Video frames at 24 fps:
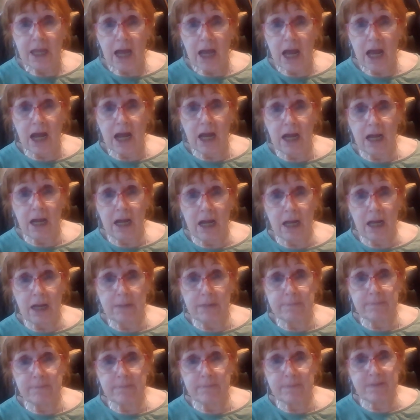
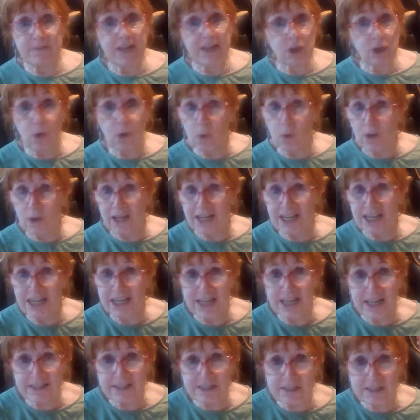They call it
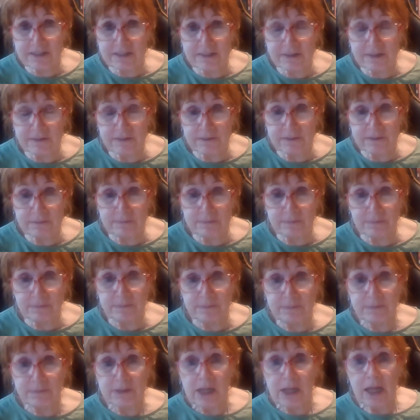collectivism,
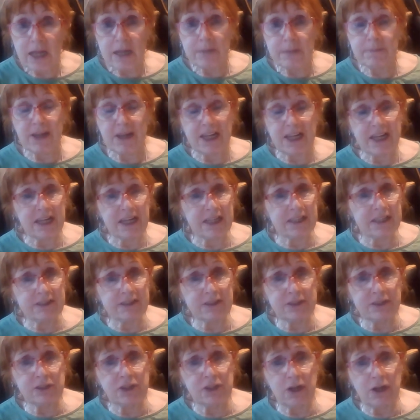but
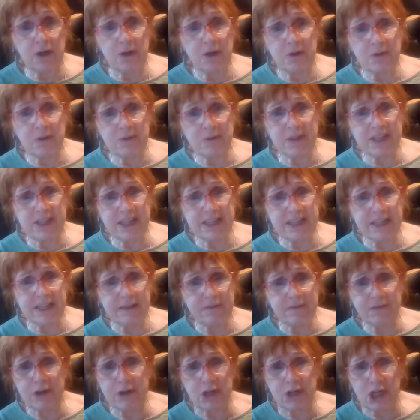the
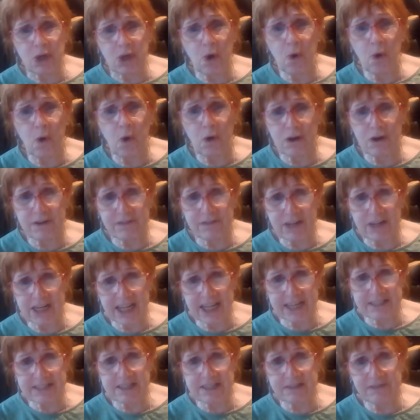very core of
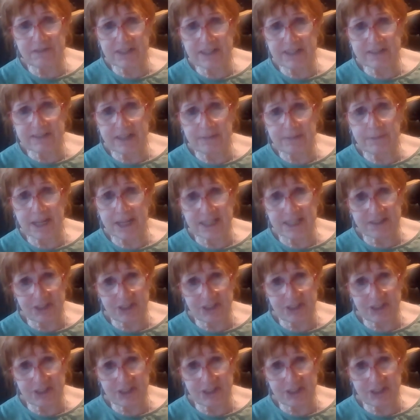collectivism is